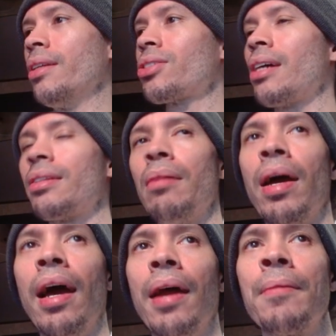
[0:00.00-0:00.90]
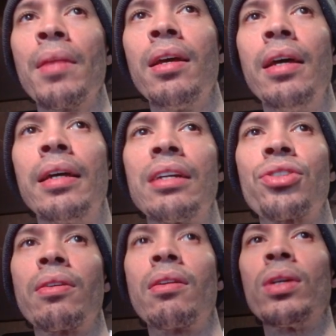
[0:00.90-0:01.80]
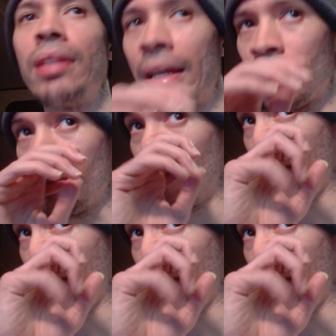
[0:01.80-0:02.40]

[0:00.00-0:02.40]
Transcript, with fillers: That's not that bad, considering what that's what